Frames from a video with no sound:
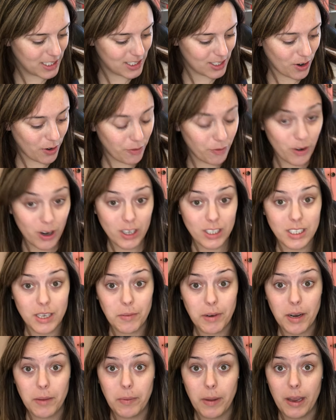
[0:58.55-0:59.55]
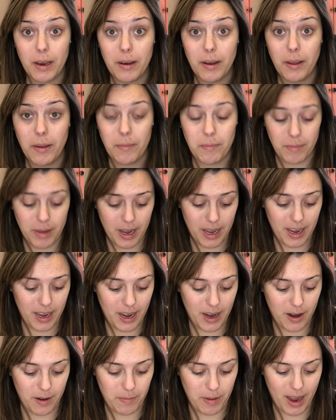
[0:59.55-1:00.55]
So first I'm gonna pin my
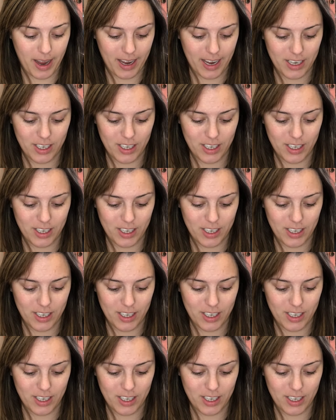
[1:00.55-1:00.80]
hair back.